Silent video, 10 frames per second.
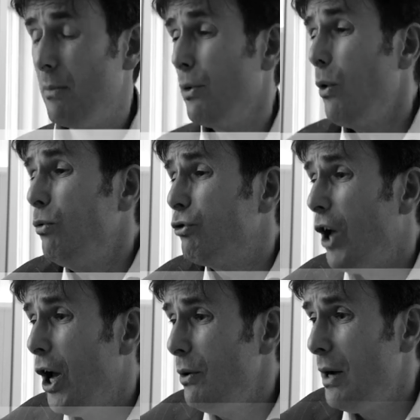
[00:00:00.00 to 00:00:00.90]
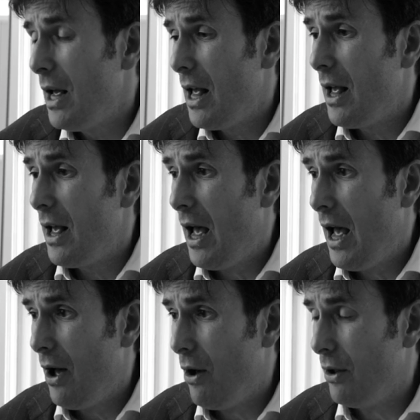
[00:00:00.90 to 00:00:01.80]
but also
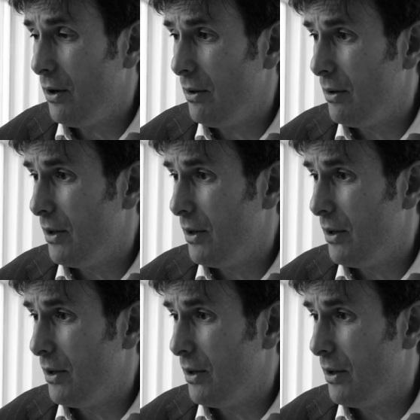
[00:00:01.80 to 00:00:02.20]
on